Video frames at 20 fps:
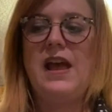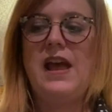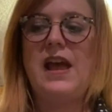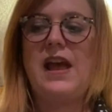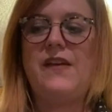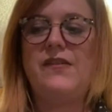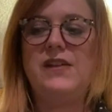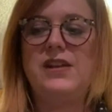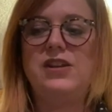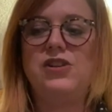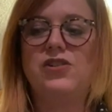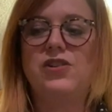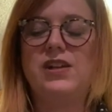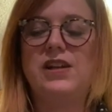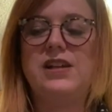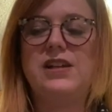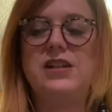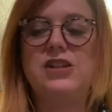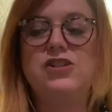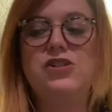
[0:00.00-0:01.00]
And then you're
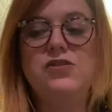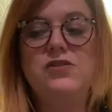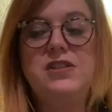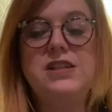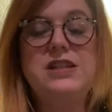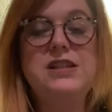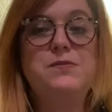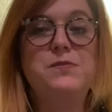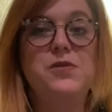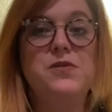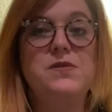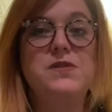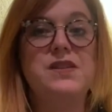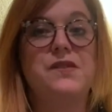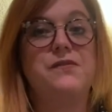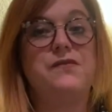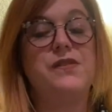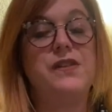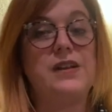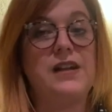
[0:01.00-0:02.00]
gonna need 2 teaspoons
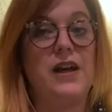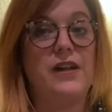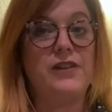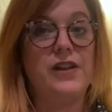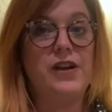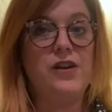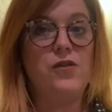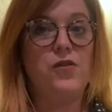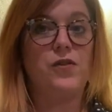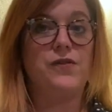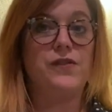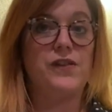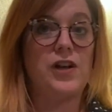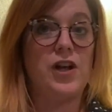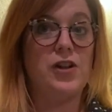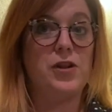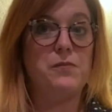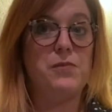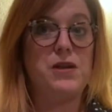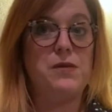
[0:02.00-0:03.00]
of vanilla or
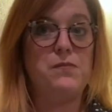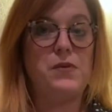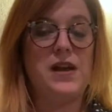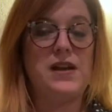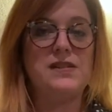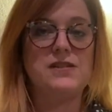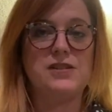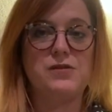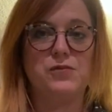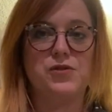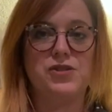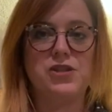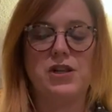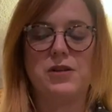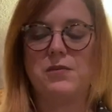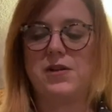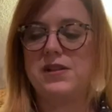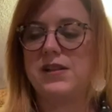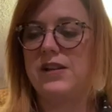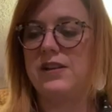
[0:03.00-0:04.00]
vanilla bean paste, and we'll talk
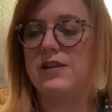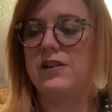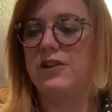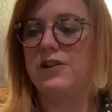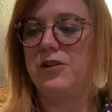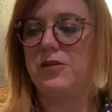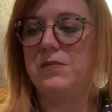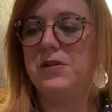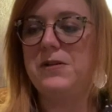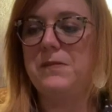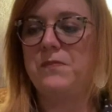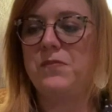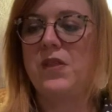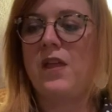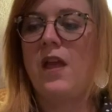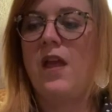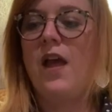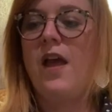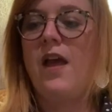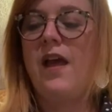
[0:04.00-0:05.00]
about that in a little bit.
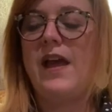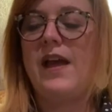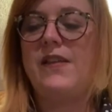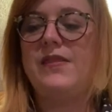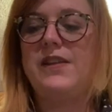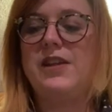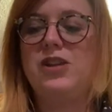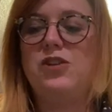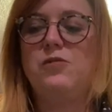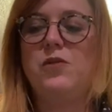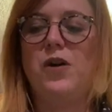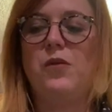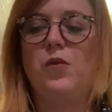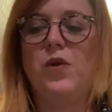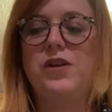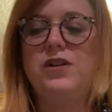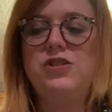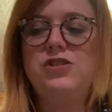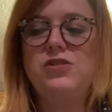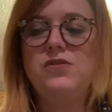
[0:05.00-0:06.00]
And then you want
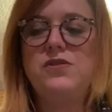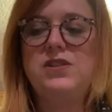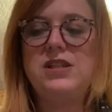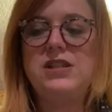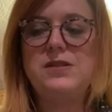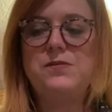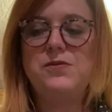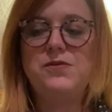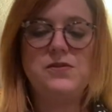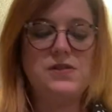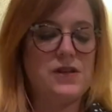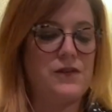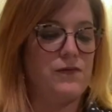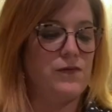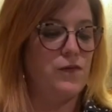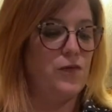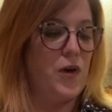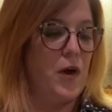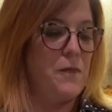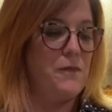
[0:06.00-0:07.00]
1 to 2 teaspoons of
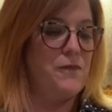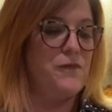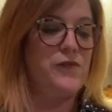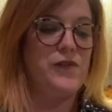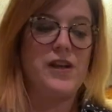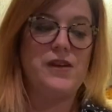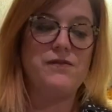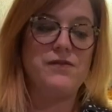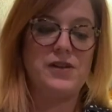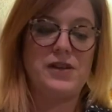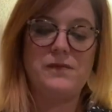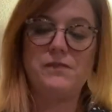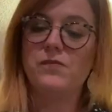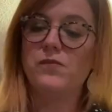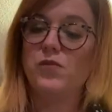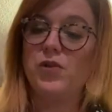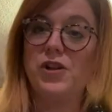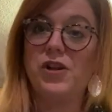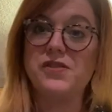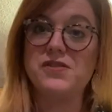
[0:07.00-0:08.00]
rum flavoring.
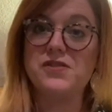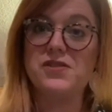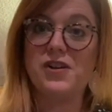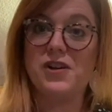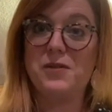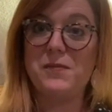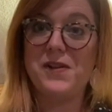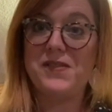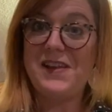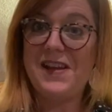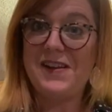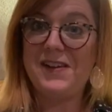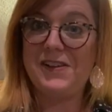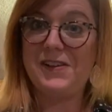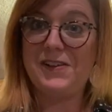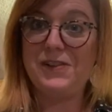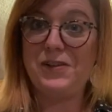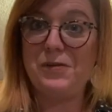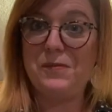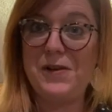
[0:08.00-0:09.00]
We'll also talk about that in
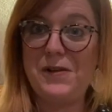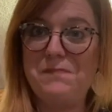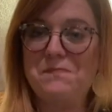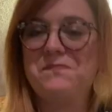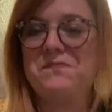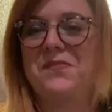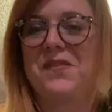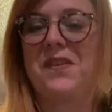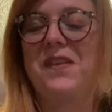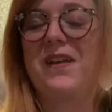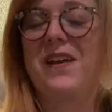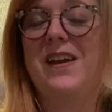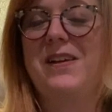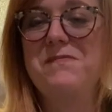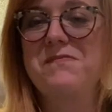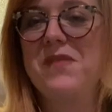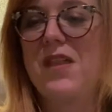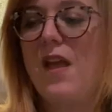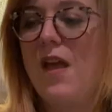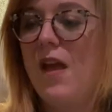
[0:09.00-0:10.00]
a little bit. Okay,
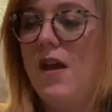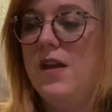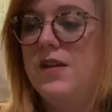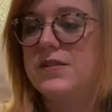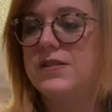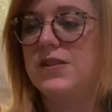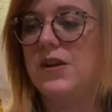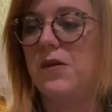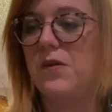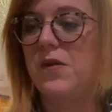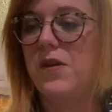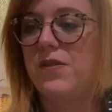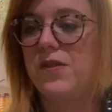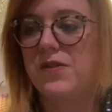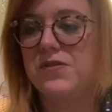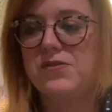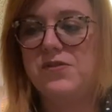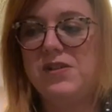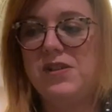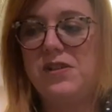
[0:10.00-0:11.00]
so
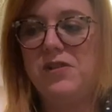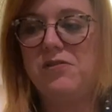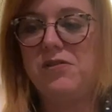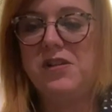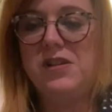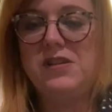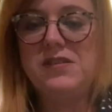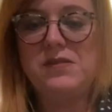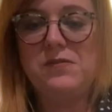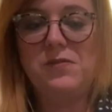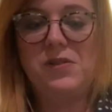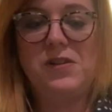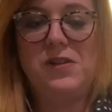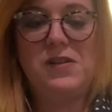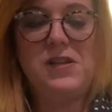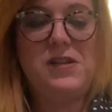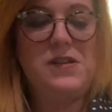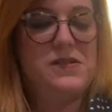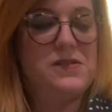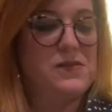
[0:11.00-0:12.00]
those are the ingredients that we're gonna
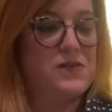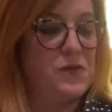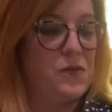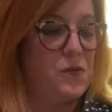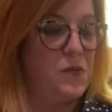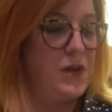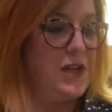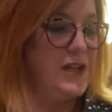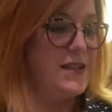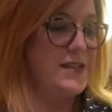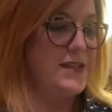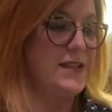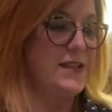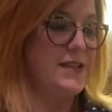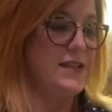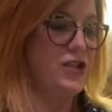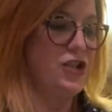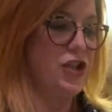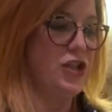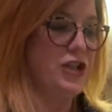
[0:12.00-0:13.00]
need, so let's
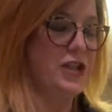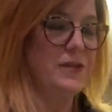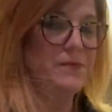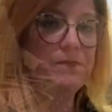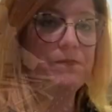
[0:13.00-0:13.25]
get started.